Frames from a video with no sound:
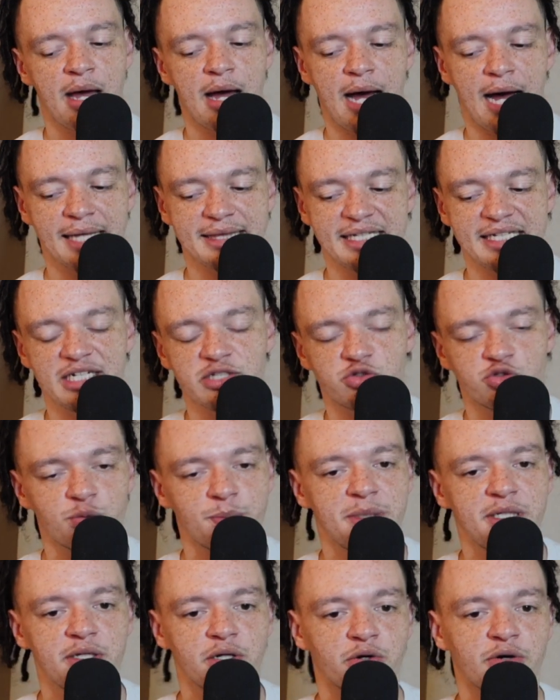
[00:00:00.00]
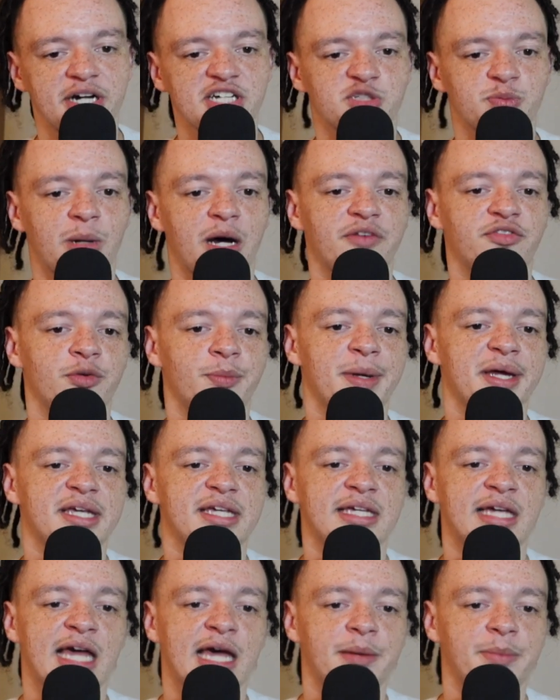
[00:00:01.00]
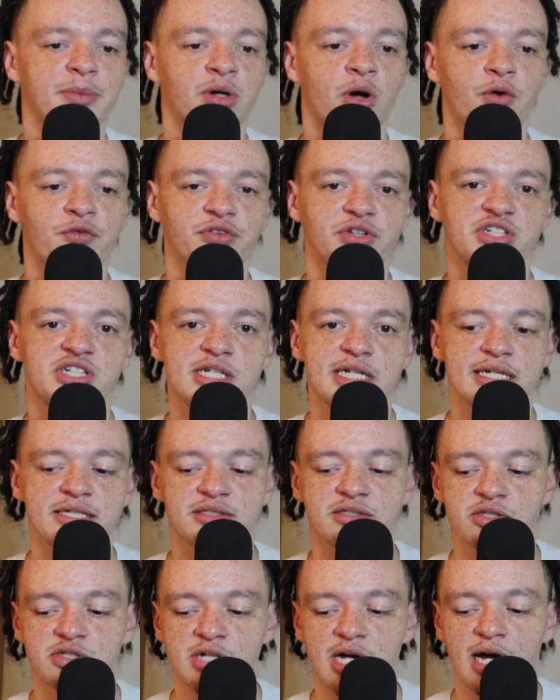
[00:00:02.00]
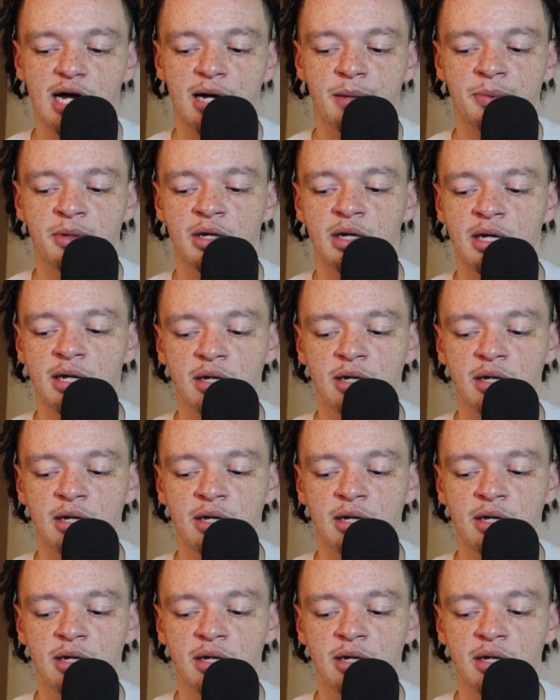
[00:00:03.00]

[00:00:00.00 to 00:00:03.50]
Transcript: I think this would be a great spot for Becky Hammon. Hopefully she gets the job.